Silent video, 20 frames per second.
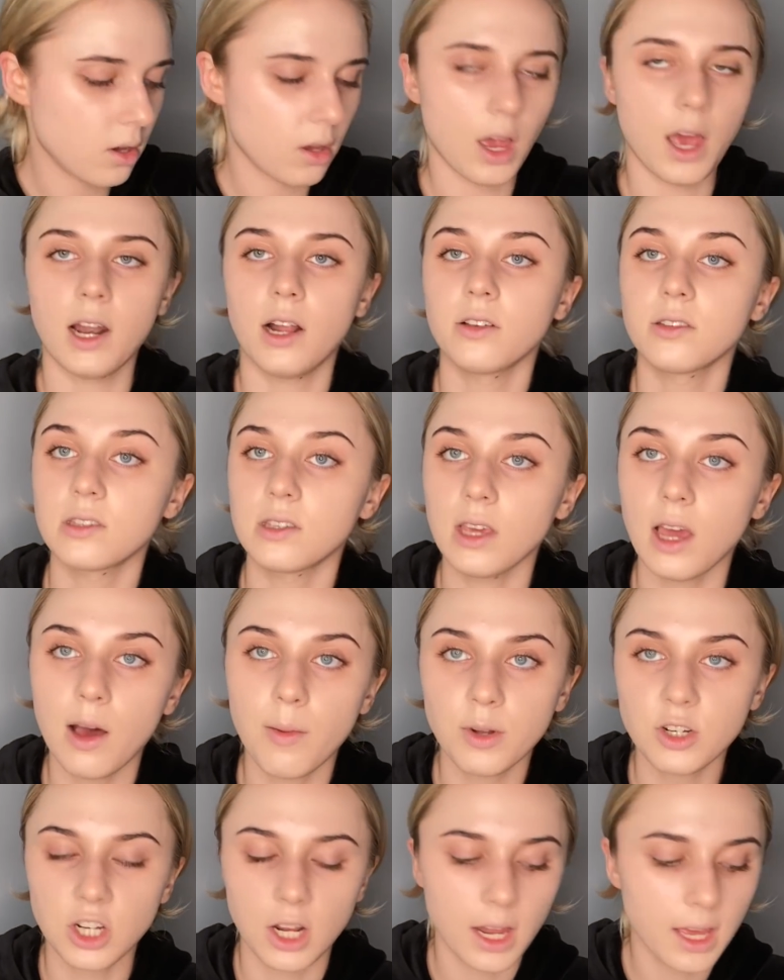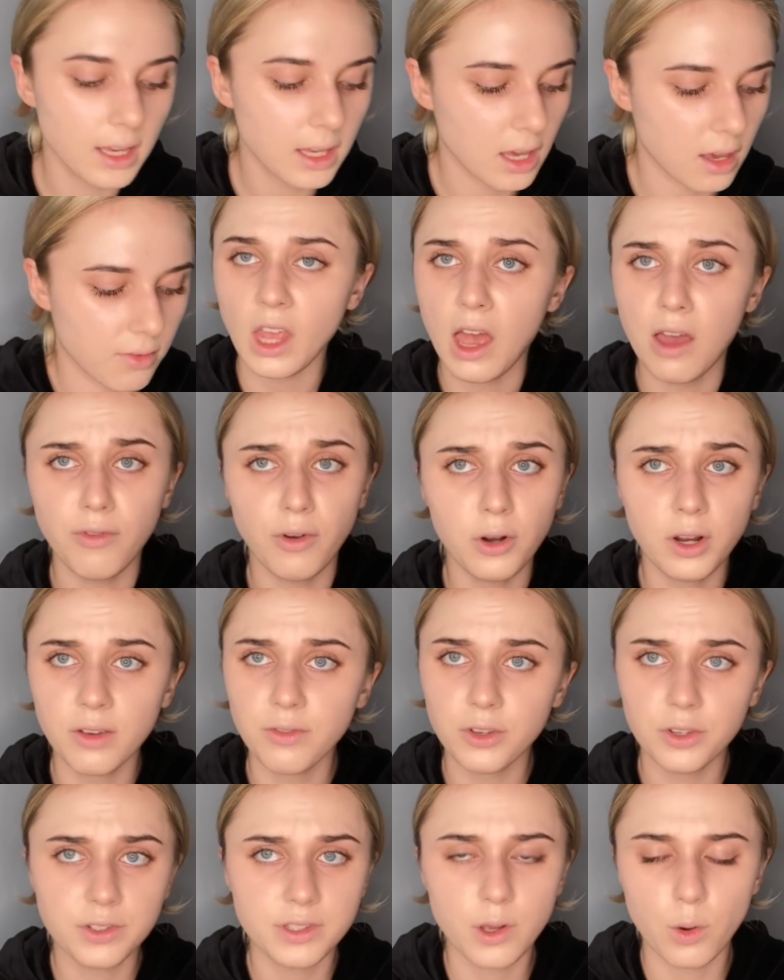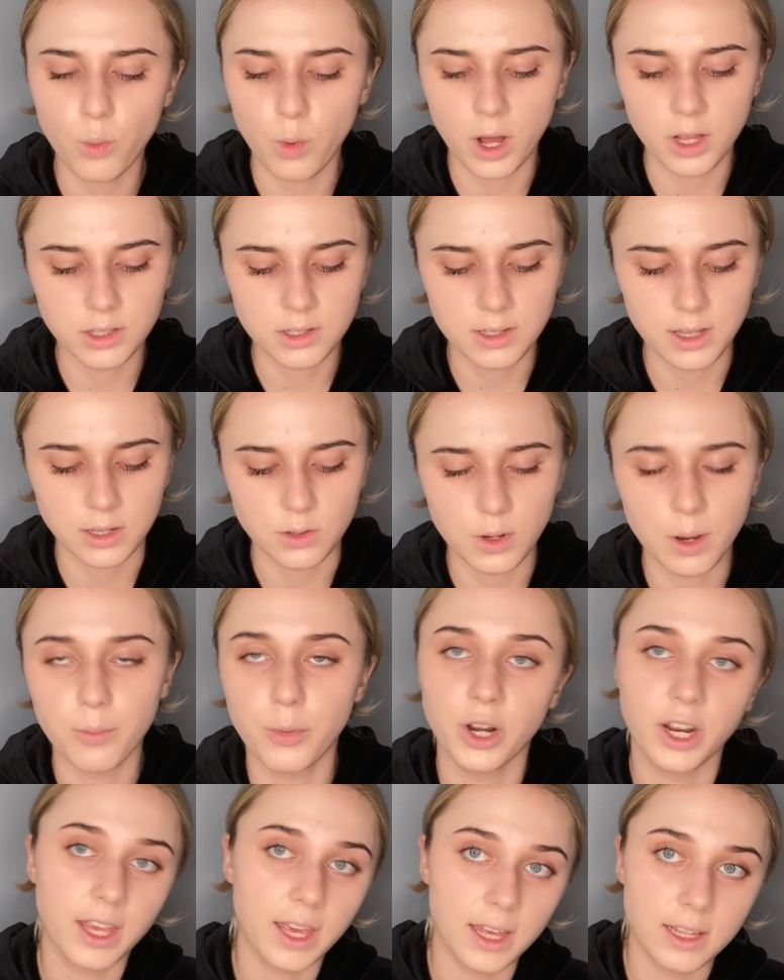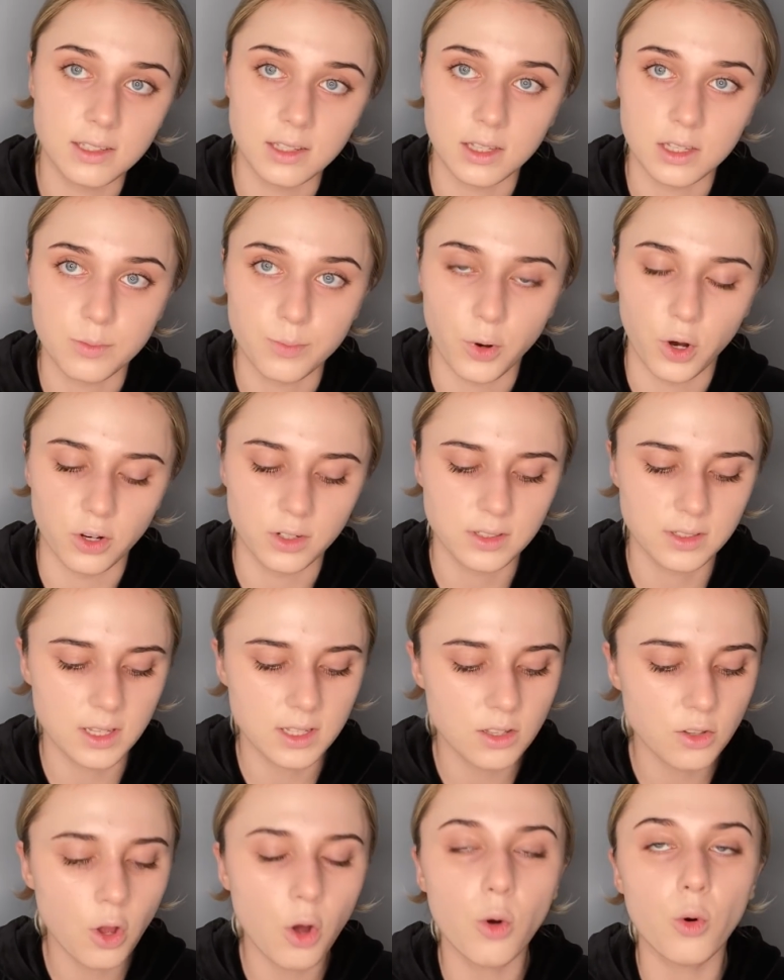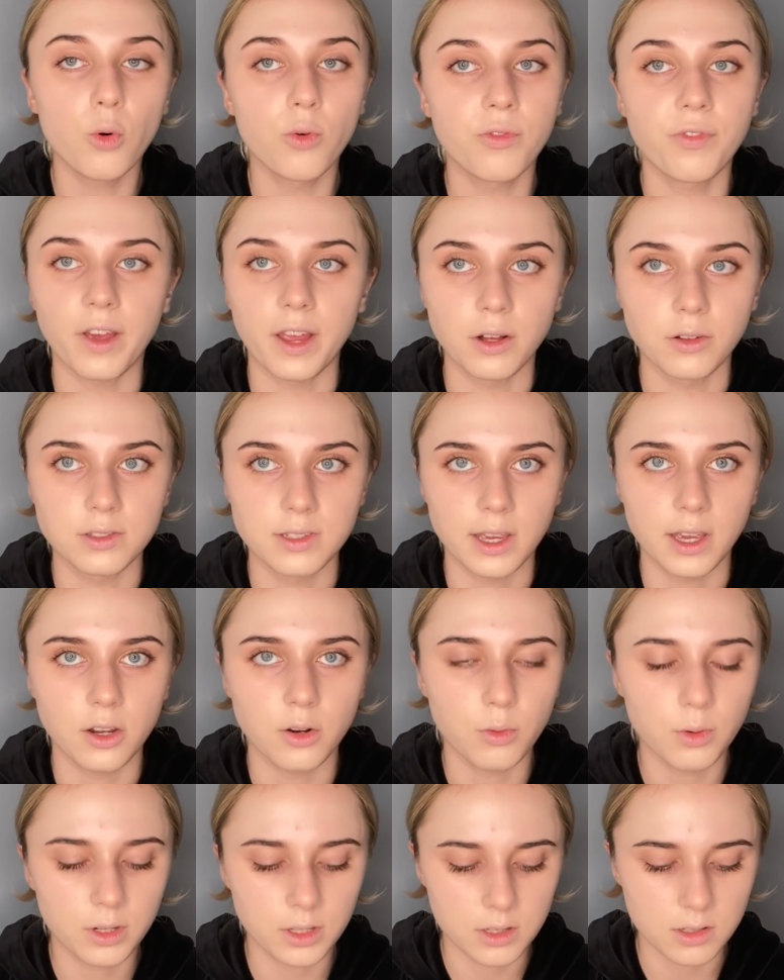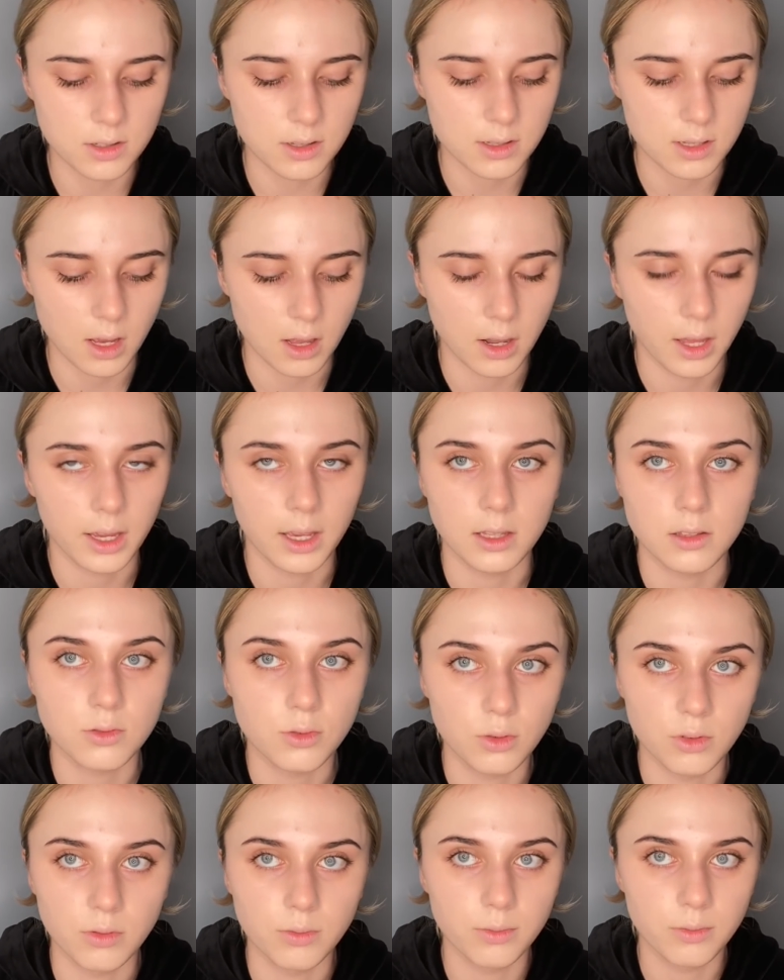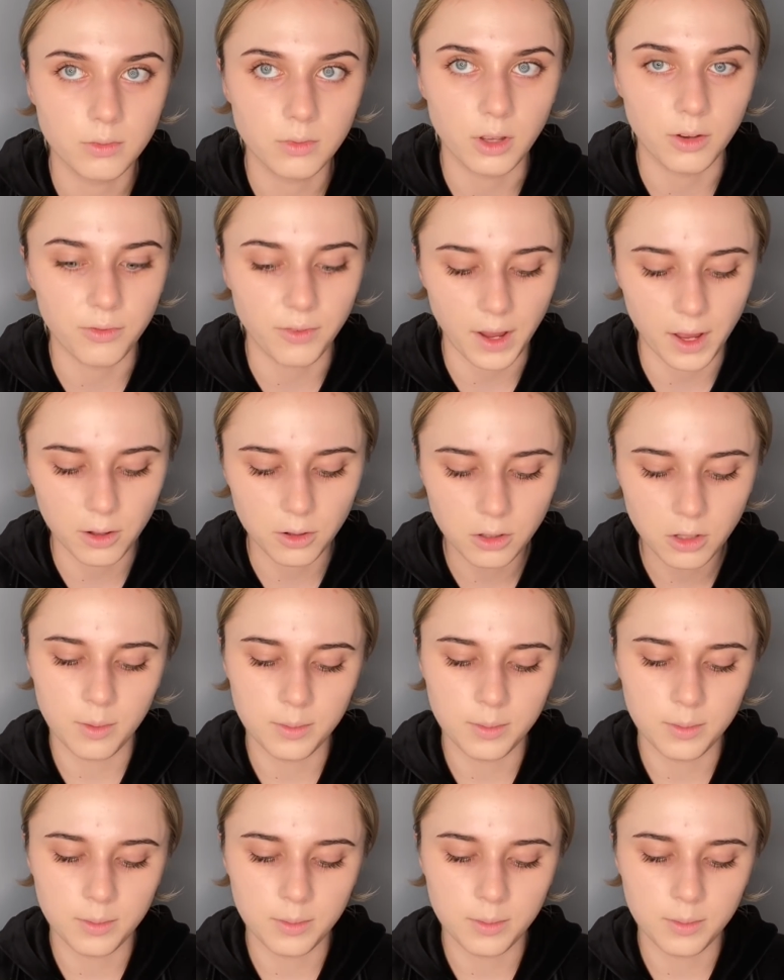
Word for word: And I'll see how much I like it. I've only ever used it once. That's why I'm putting it into this box. These are not all fails. Like I don't want this to sound like it's all a fail.